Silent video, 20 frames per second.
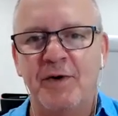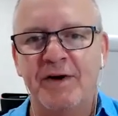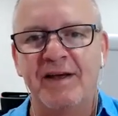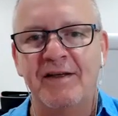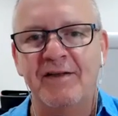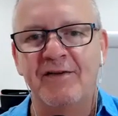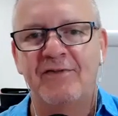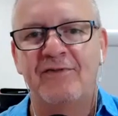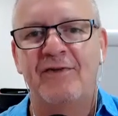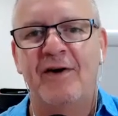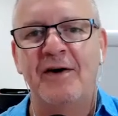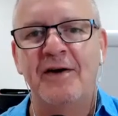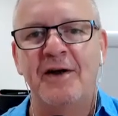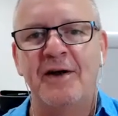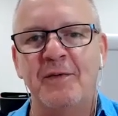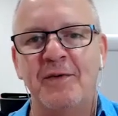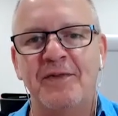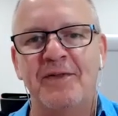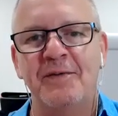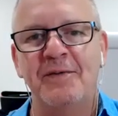want to get a photo
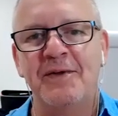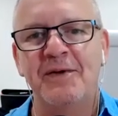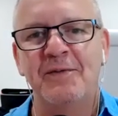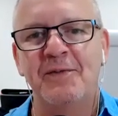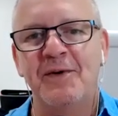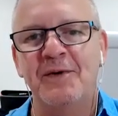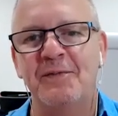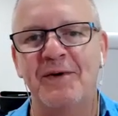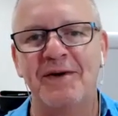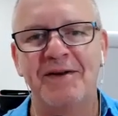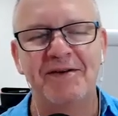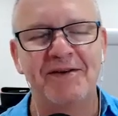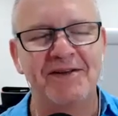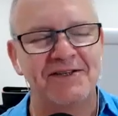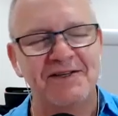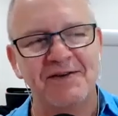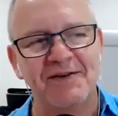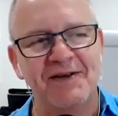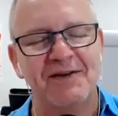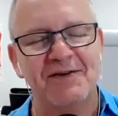with them, you wouldn't want to
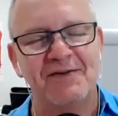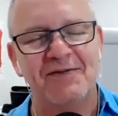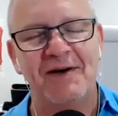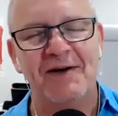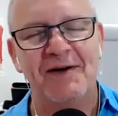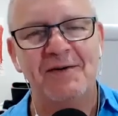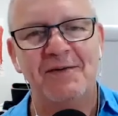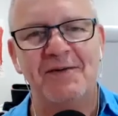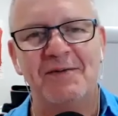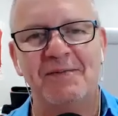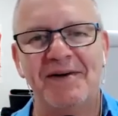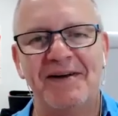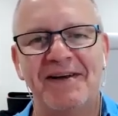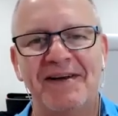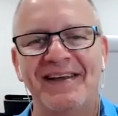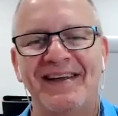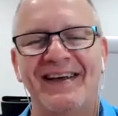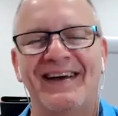necessarily get a photo with me.